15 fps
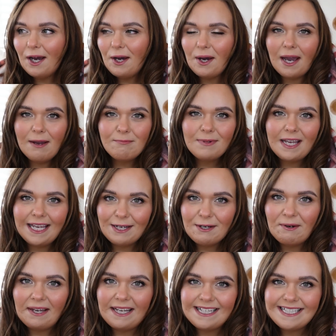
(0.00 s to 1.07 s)
I'm getting
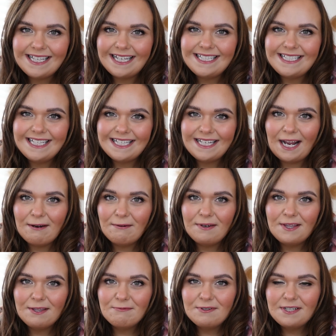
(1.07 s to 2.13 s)
quite excited now
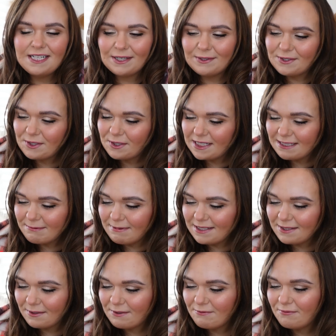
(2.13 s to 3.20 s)
in the rundown to
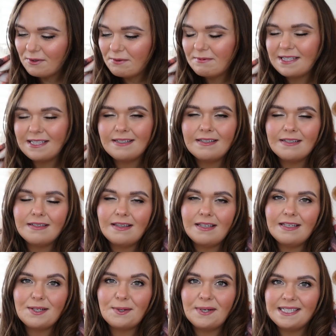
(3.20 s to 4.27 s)
Christmas when I'm filming this. It's
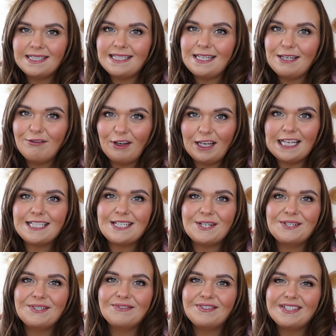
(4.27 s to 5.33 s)
the 21st
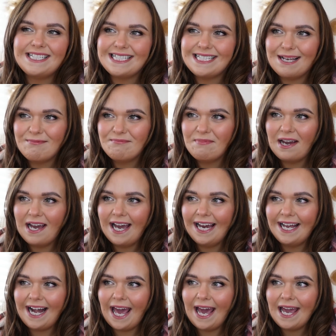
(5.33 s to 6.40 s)
of December
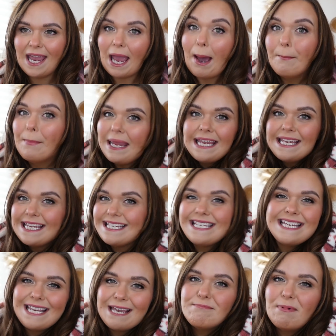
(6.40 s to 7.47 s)
and I am a
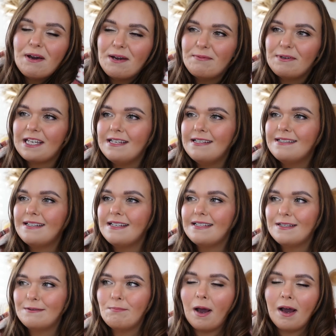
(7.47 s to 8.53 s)
giddy kipper because
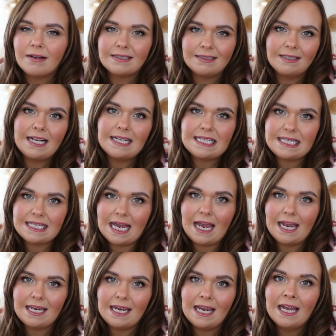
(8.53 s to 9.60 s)
this is Mark's last
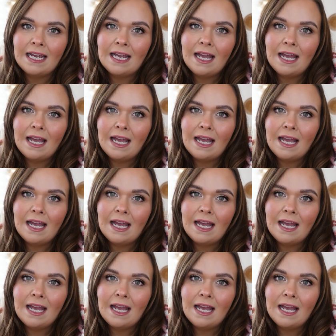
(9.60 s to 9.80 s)
day